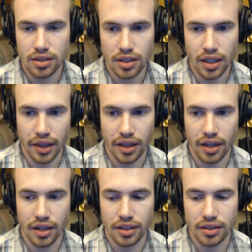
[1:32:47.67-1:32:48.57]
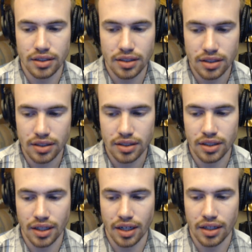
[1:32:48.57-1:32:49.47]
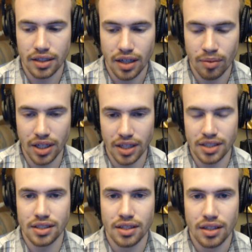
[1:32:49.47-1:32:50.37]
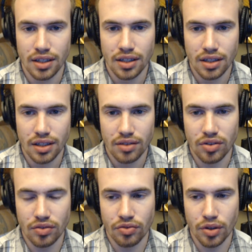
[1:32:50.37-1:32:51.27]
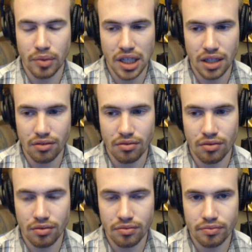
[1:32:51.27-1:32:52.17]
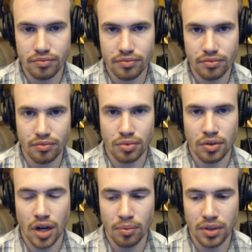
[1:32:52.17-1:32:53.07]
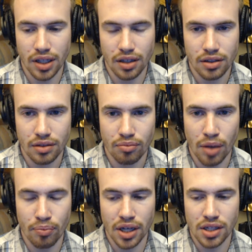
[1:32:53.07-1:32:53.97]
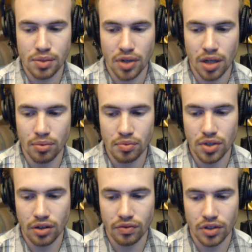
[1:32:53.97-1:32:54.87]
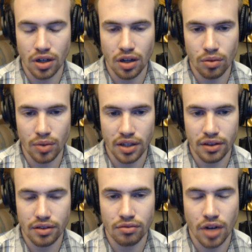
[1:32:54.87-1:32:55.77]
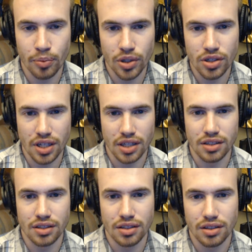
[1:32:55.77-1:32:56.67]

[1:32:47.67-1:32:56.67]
And then yeah, I mean, it's for me probably my biggest problems overall with Rebels and